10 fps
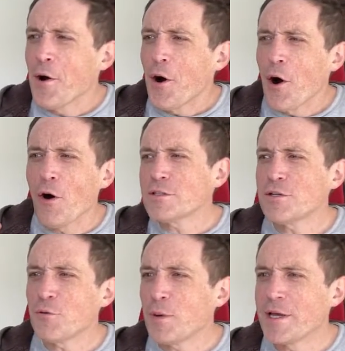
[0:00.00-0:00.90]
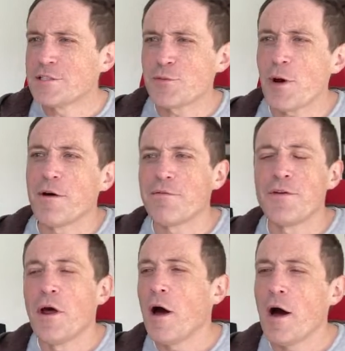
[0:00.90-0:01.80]
Also in Swift,
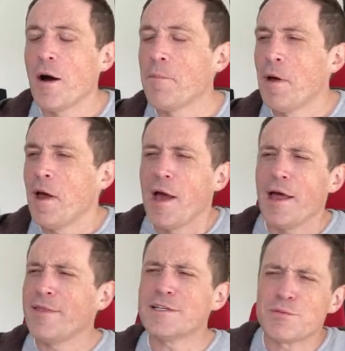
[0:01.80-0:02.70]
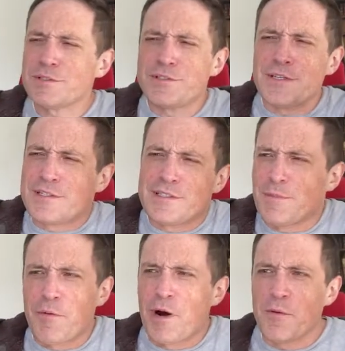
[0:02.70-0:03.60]
and this was just because my
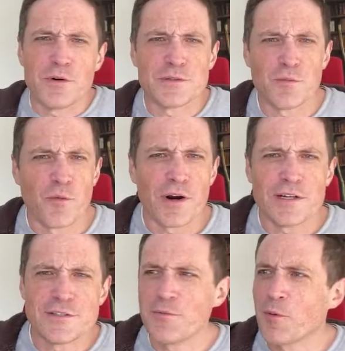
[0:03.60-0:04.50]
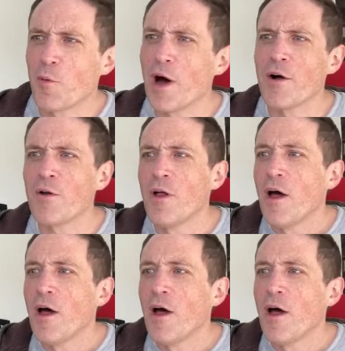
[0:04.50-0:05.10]
brain wasn't working super well.